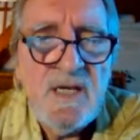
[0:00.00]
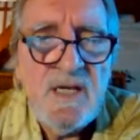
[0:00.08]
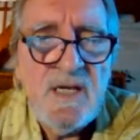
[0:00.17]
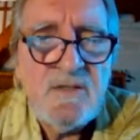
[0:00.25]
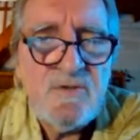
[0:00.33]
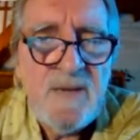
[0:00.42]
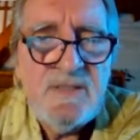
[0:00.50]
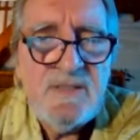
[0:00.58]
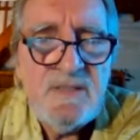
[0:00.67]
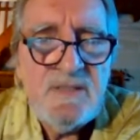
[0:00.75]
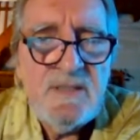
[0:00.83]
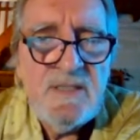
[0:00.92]
trapped
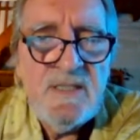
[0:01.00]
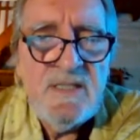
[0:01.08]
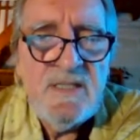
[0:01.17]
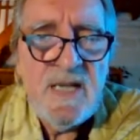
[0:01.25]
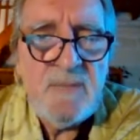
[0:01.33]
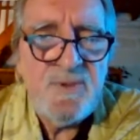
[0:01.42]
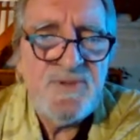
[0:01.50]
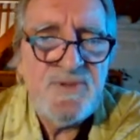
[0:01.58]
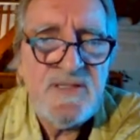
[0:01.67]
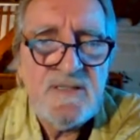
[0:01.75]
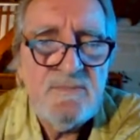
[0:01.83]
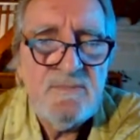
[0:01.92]
in that
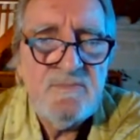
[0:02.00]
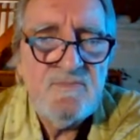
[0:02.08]
process.